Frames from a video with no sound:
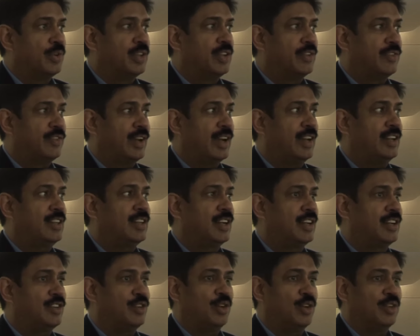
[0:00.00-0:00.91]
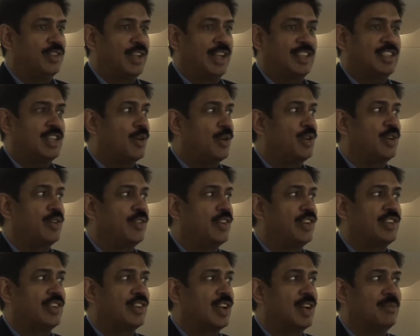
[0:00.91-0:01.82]
the fact that that's how
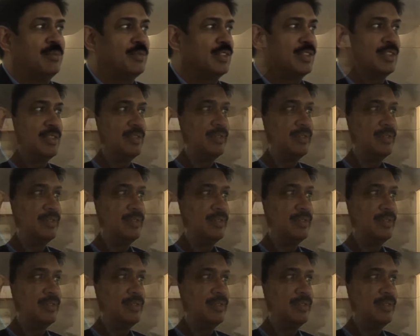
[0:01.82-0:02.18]
innovation comes.